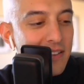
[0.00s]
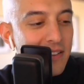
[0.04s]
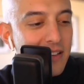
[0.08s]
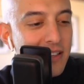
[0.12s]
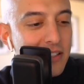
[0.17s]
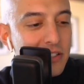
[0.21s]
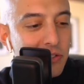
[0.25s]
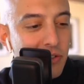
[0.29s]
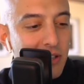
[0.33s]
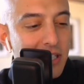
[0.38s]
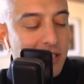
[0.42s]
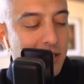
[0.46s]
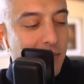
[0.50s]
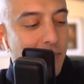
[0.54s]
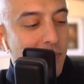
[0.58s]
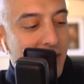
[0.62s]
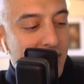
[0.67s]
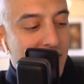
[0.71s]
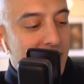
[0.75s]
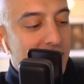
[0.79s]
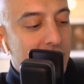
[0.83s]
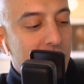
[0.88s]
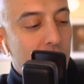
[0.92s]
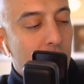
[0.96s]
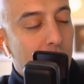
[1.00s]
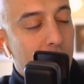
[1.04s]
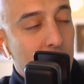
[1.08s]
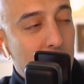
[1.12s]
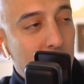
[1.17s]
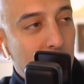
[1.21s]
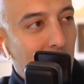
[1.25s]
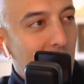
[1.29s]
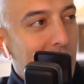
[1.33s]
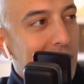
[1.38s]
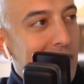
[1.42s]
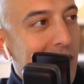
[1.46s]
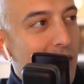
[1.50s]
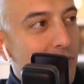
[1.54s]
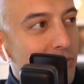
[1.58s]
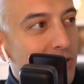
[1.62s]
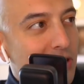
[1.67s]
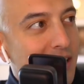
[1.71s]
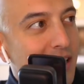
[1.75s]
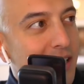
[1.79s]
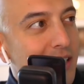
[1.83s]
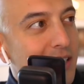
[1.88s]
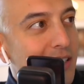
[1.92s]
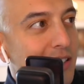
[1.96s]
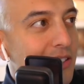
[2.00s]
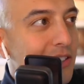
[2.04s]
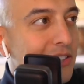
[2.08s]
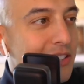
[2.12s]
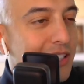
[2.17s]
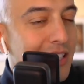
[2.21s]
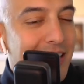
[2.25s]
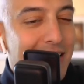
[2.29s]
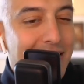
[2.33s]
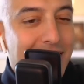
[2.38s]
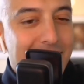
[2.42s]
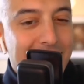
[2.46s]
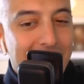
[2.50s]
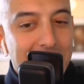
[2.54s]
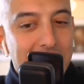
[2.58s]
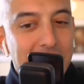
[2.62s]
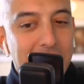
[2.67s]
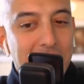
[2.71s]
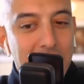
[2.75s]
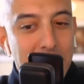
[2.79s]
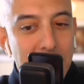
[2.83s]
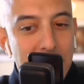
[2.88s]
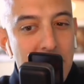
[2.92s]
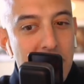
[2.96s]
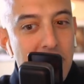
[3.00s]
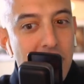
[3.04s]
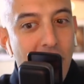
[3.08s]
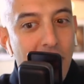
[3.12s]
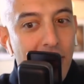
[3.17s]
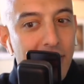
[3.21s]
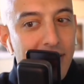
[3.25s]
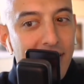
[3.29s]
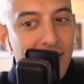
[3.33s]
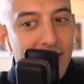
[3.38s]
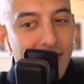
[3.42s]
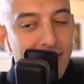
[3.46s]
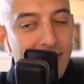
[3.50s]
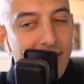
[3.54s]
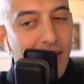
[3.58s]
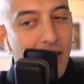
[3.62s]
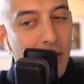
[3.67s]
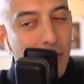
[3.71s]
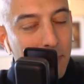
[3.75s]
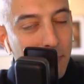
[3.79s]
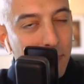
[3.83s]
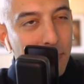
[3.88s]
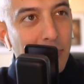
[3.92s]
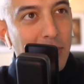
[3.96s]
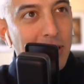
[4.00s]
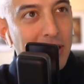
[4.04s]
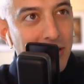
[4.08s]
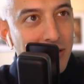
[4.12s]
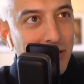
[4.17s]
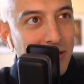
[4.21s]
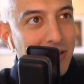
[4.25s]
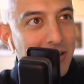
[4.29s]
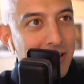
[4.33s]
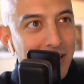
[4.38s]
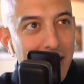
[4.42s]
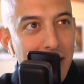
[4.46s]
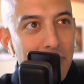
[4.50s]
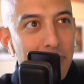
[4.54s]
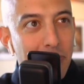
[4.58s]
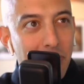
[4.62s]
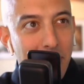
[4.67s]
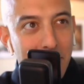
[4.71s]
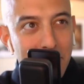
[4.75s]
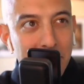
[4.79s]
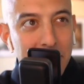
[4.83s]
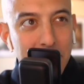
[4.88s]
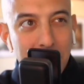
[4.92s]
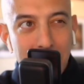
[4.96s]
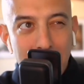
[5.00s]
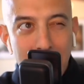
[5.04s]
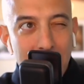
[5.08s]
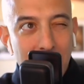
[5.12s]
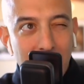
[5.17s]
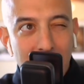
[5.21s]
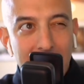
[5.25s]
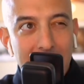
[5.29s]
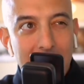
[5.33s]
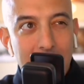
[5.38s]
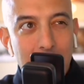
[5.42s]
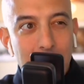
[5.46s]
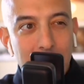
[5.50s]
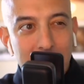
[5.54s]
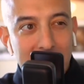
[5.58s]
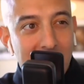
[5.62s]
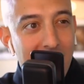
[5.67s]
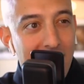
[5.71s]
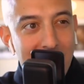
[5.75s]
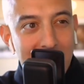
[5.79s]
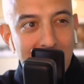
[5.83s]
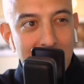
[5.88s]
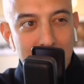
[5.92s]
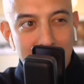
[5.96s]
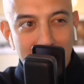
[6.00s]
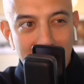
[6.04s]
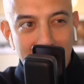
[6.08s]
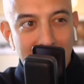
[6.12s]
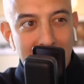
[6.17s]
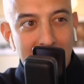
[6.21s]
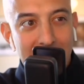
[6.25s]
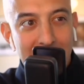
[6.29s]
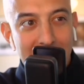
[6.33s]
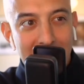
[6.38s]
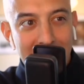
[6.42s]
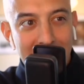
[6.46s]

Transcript: it's crazy because you've been touring now for 10 years and it sounds like you started on a pretty good level. I'm assuming Blondie was not in a van.